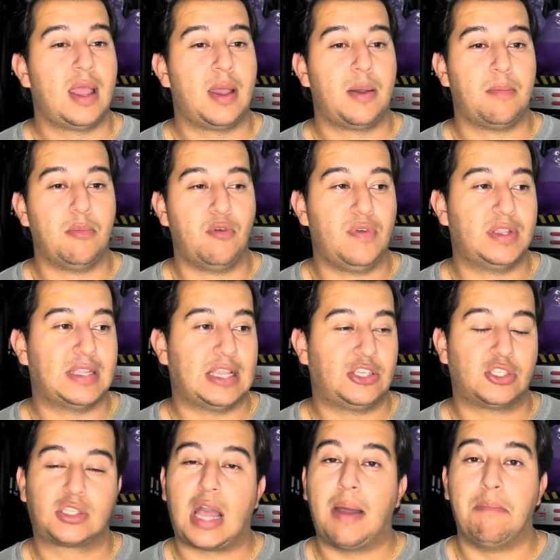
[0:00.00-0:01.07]
movies that
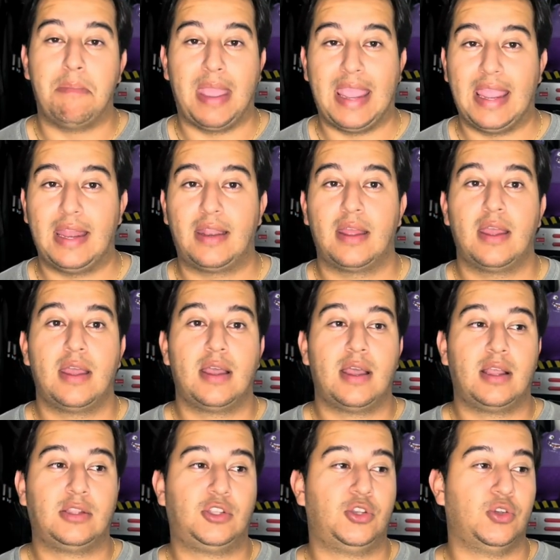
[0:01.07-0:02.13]
just got made
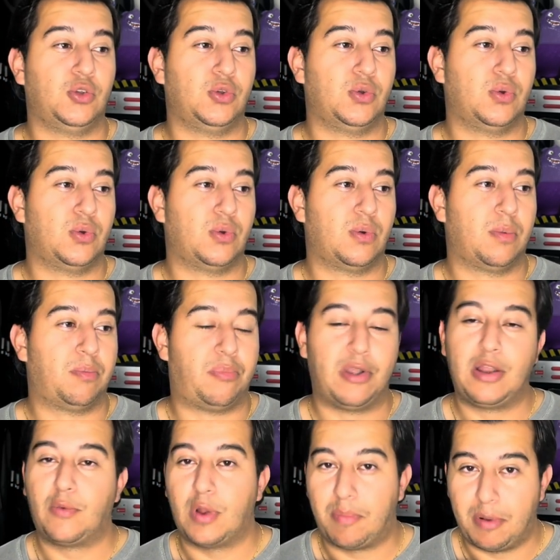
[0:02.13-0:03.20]
to
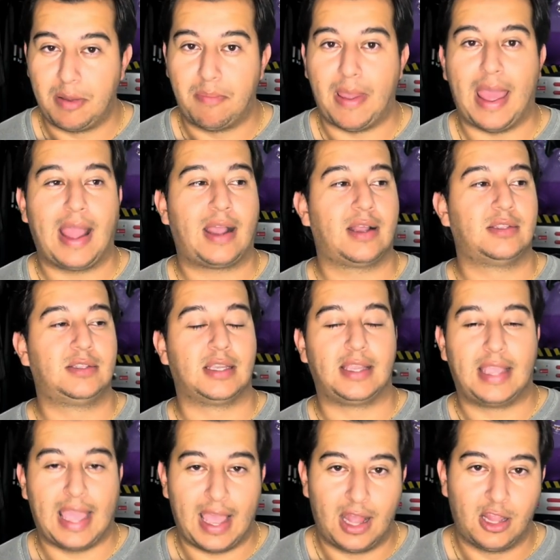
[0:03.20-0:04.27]
bring Ripley back, to
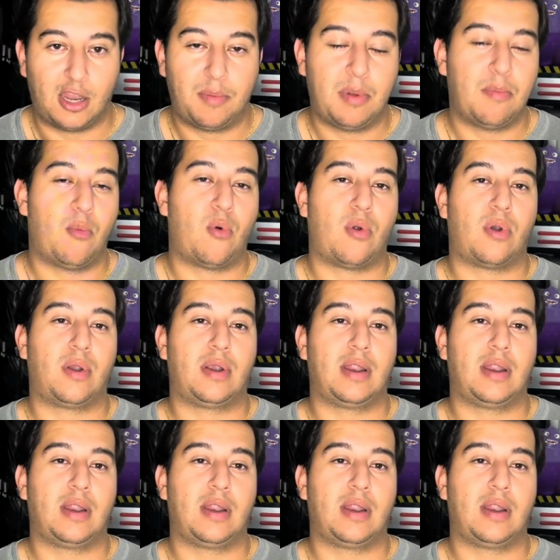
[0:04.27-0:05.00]
get a little bit more